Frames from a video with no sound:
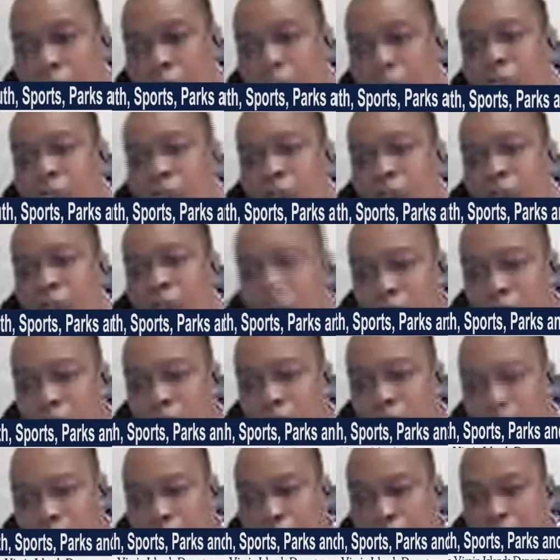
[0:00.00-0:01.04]
from the
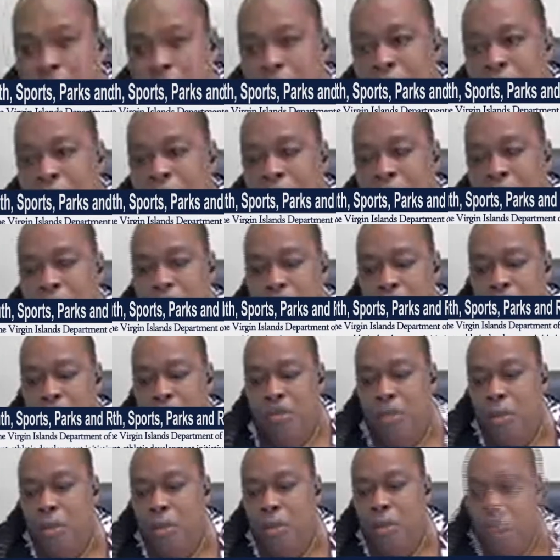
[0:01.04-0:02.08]
health is a high
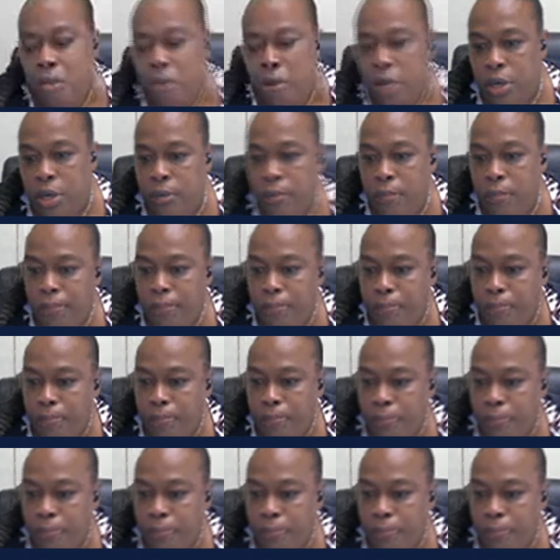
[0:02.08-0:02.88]
risk sport.